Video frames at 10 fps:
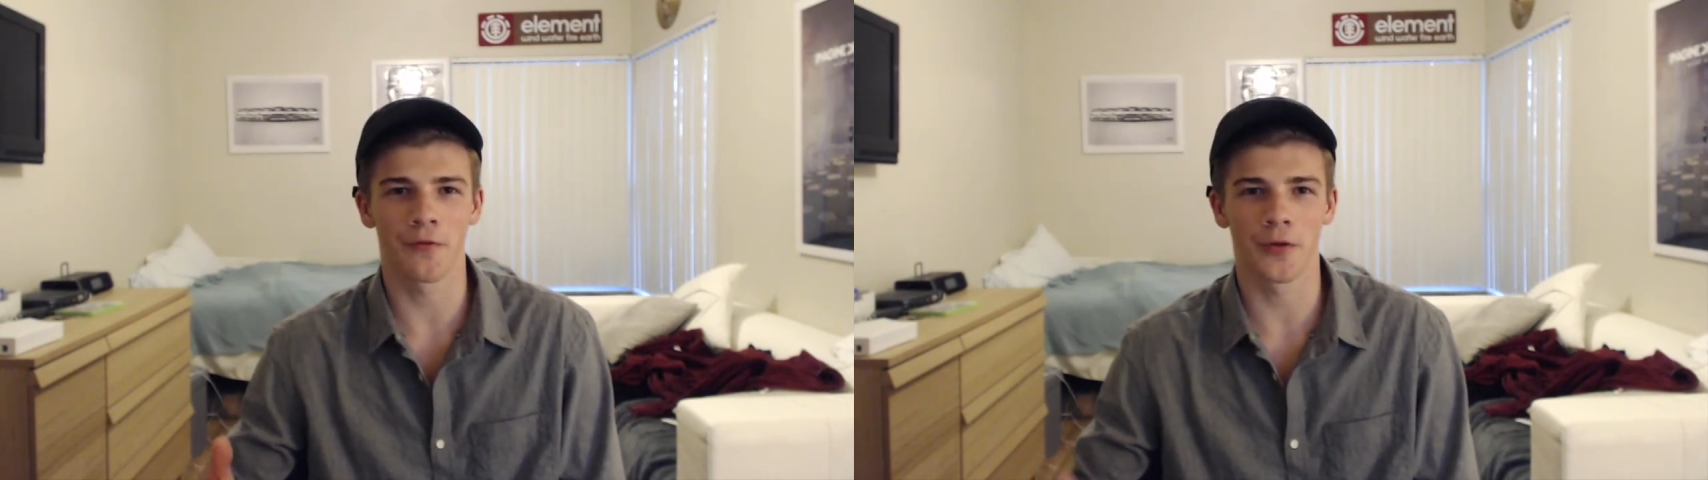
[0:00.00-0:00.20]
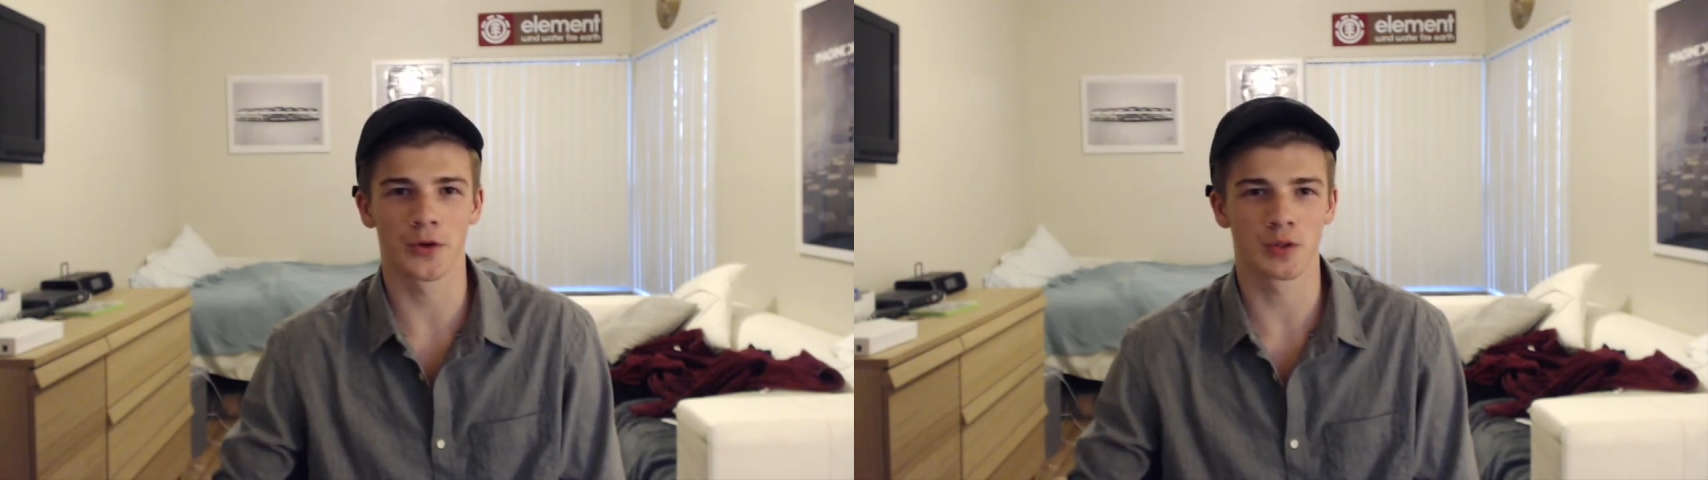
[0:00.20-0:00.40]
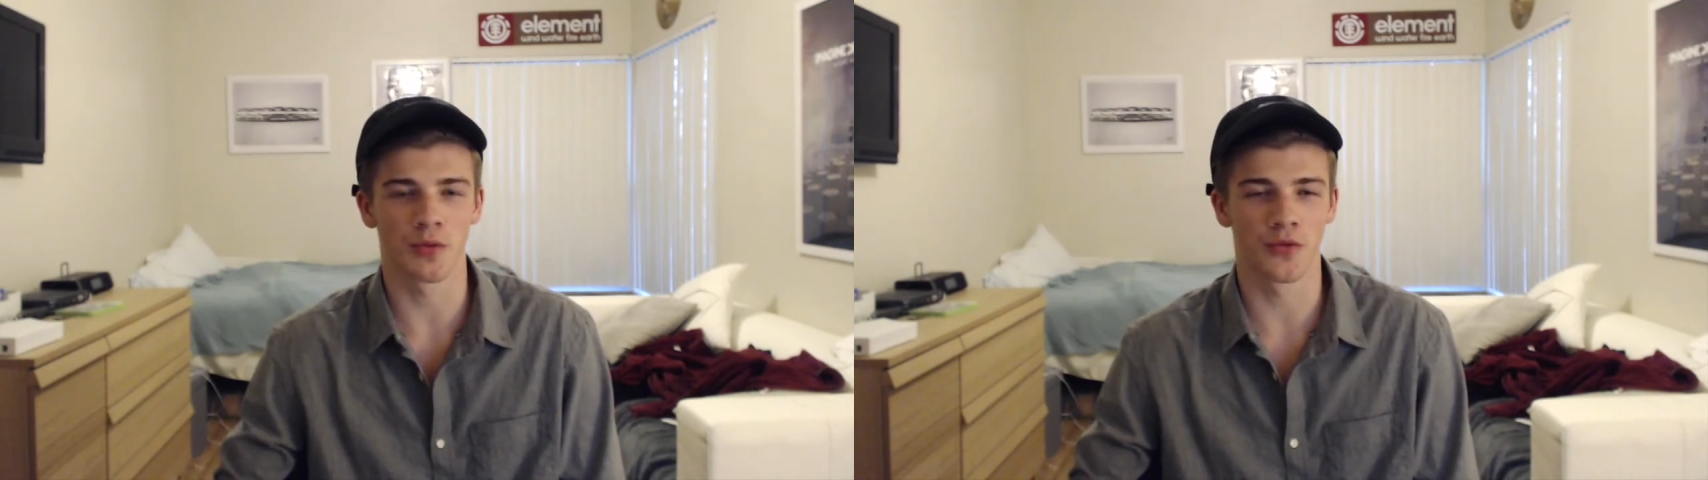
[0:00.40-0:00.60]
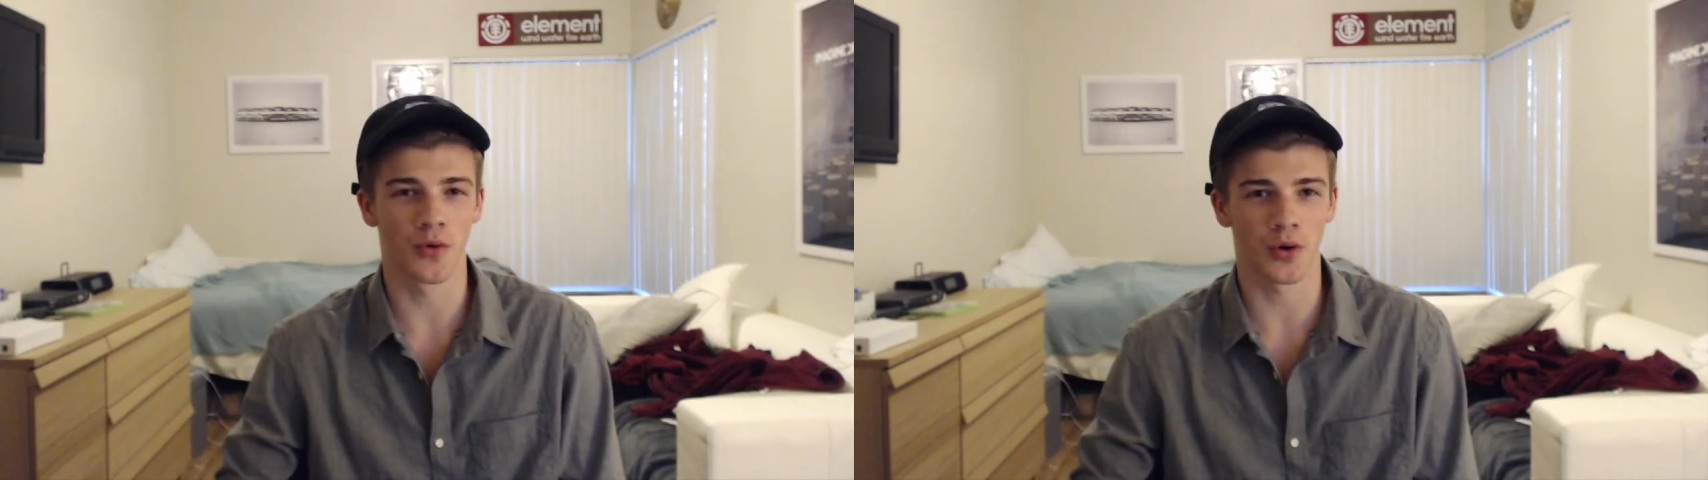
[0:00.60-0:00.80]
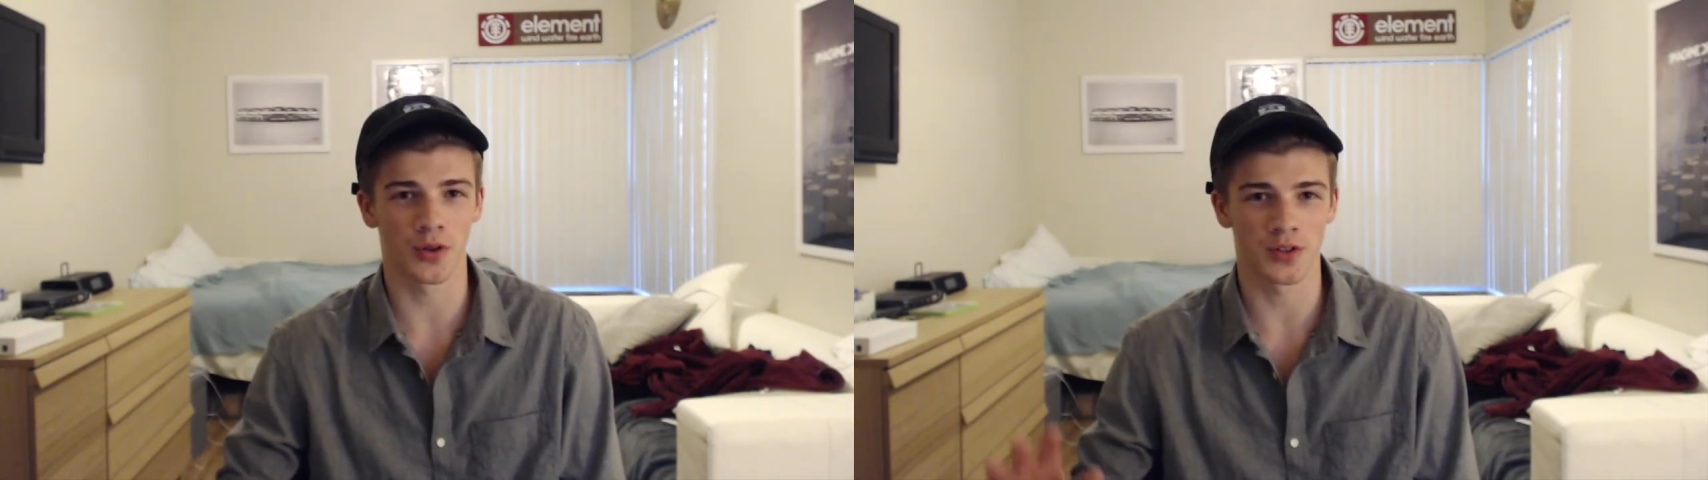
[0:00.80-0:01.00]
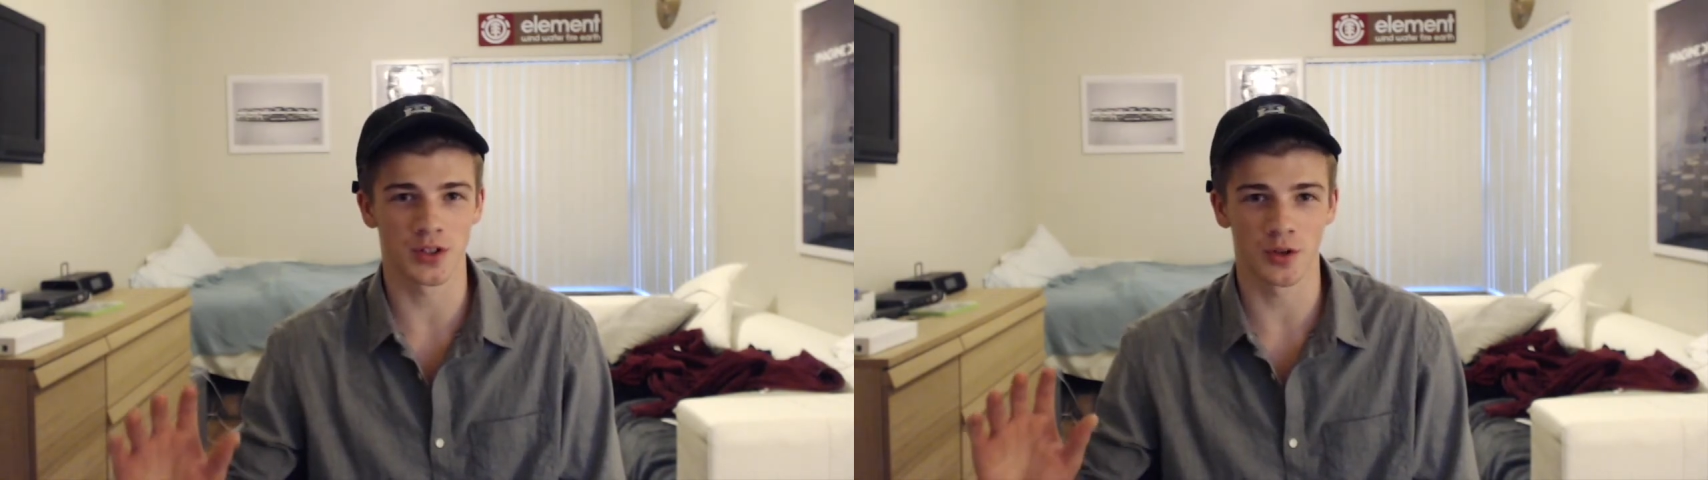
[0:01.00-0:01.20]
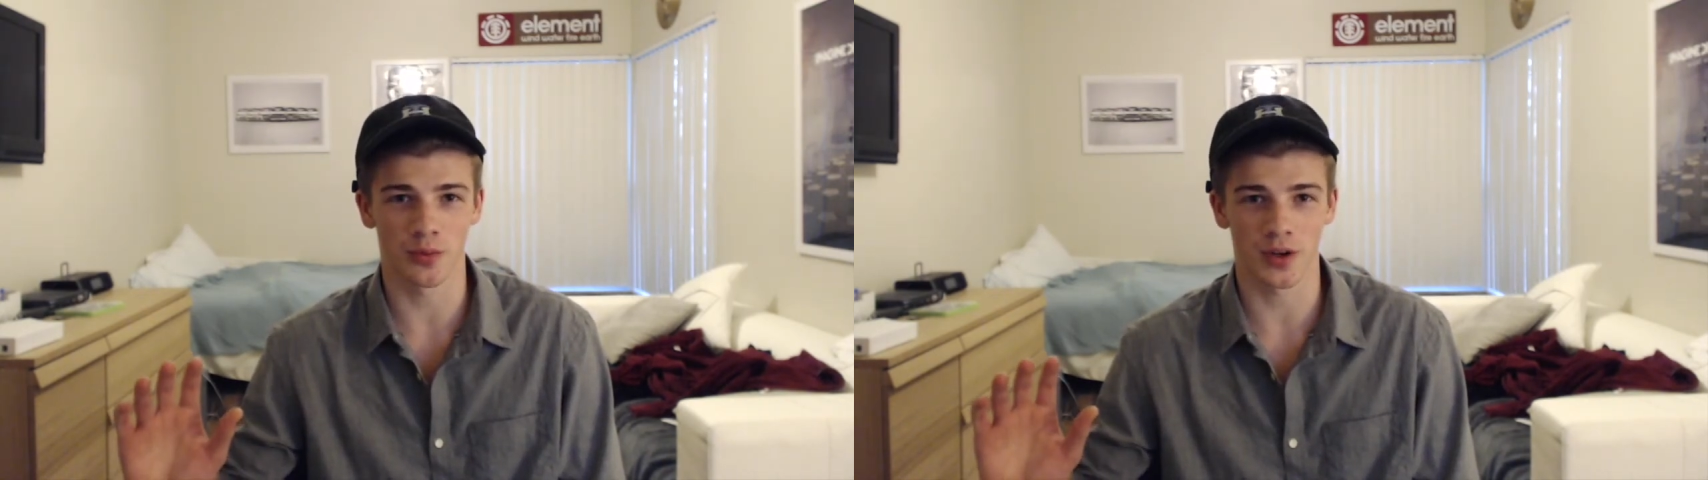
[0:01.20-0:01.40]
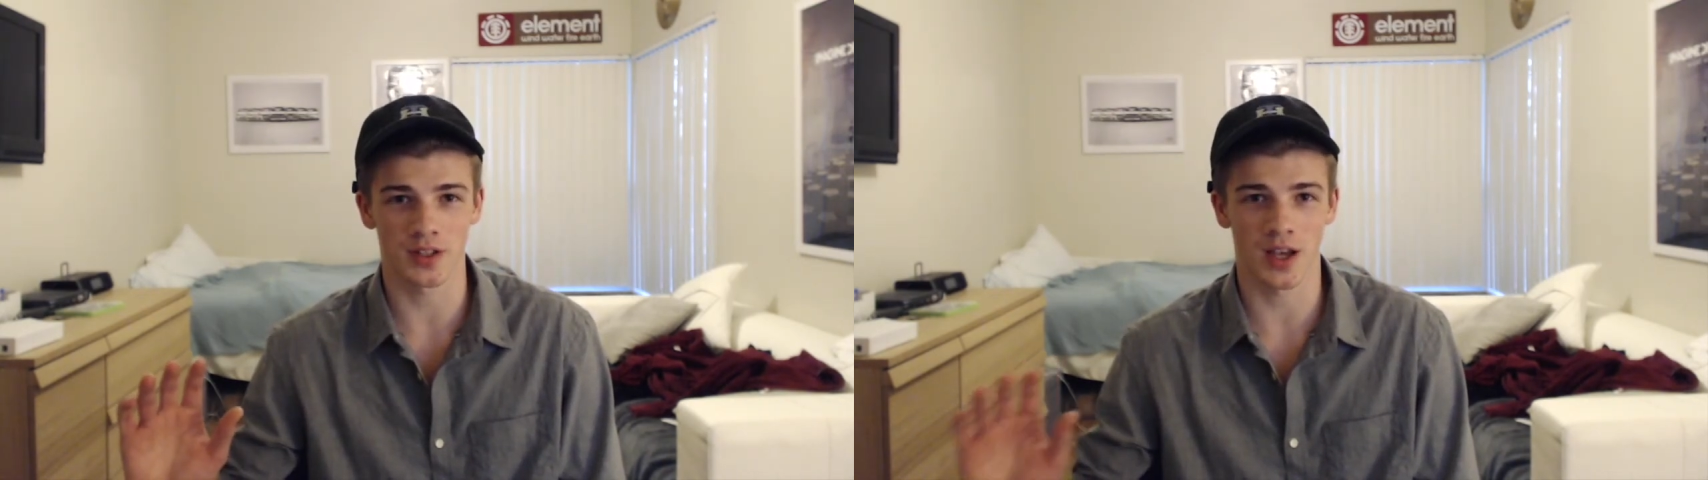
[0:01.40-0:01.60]
first before all the senior
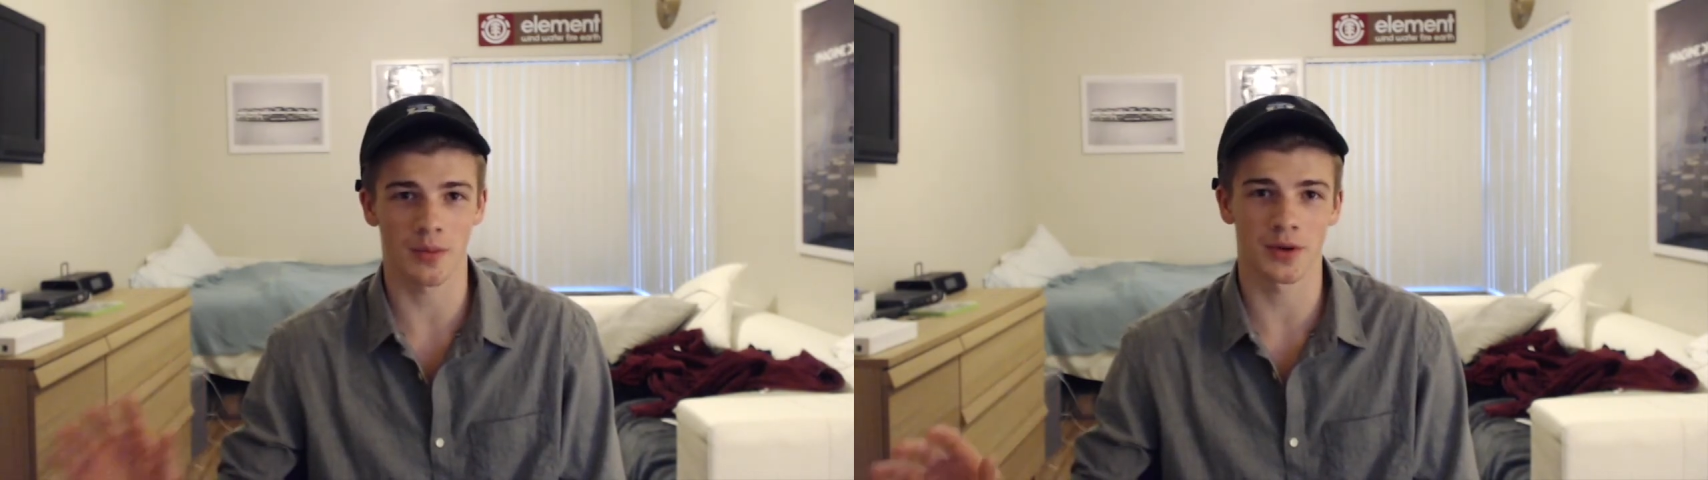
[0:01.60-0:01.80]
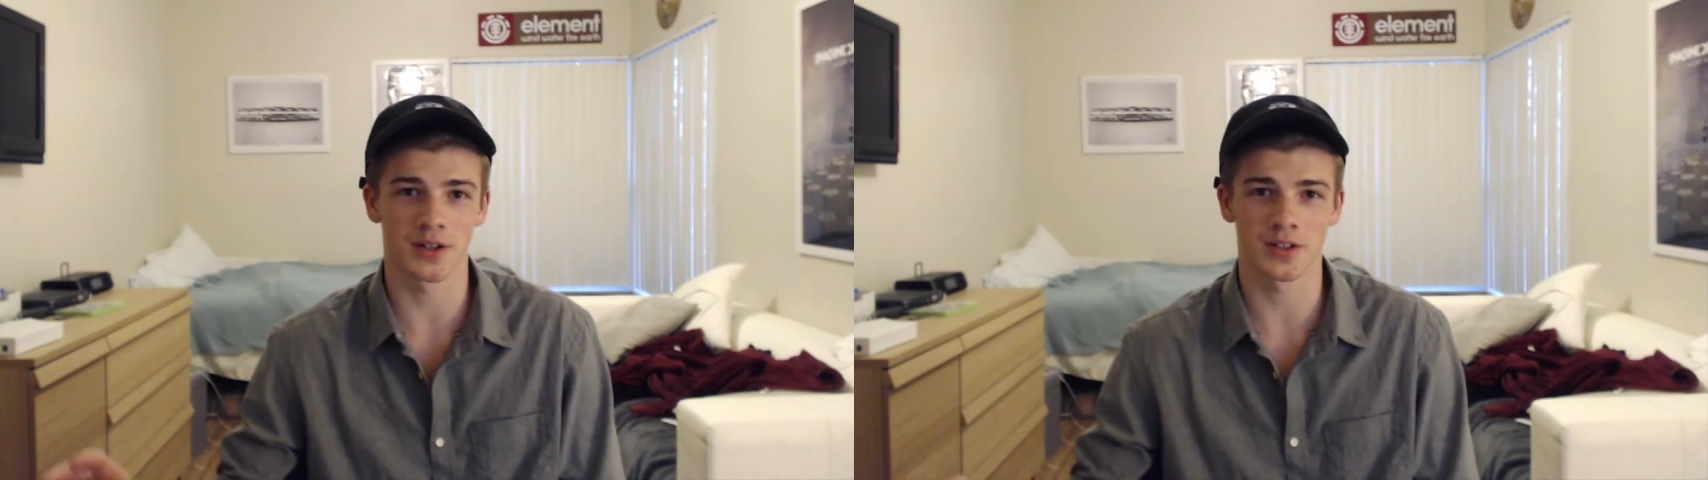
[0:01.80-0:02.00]
pranks happen,